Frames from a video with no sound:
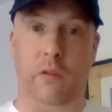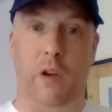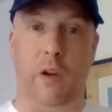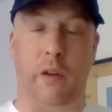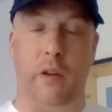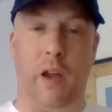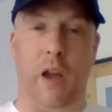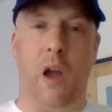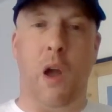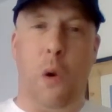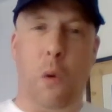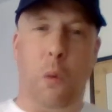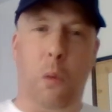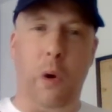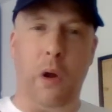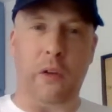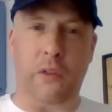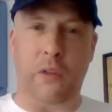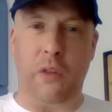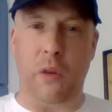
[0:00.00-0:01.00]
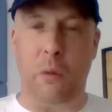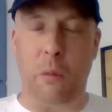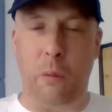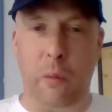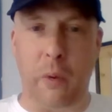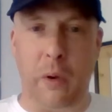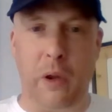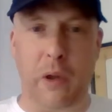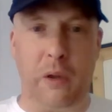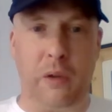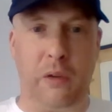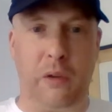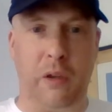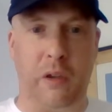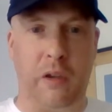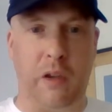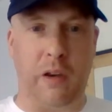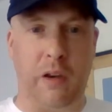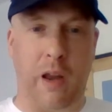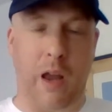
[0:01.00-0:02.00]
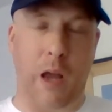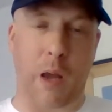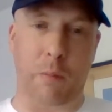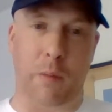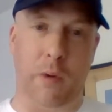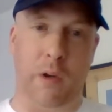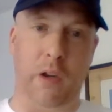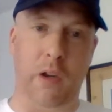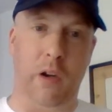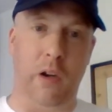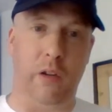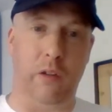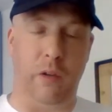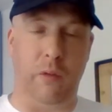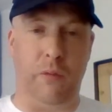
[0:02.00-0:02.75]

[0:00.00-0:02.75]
Okay, what's the worst that can happen, guys?